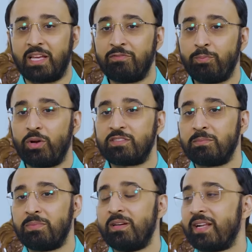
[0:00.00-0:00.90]
if
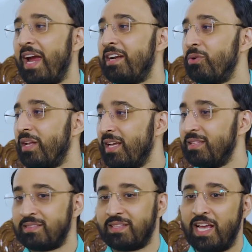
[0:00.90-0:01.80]
possible, try to take
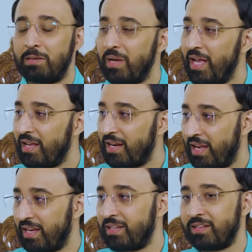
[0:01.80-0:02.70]
the same
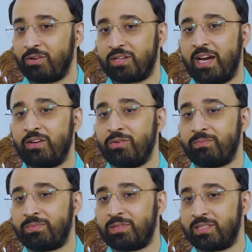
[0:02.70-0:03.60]
airline or try
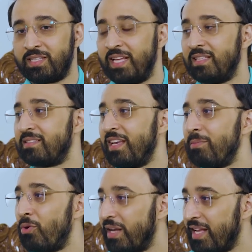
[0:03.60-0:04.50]
to stay in the
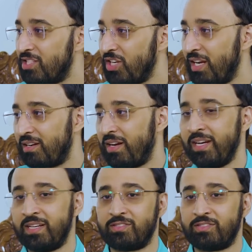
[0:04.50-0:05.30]
same hotel chain, right?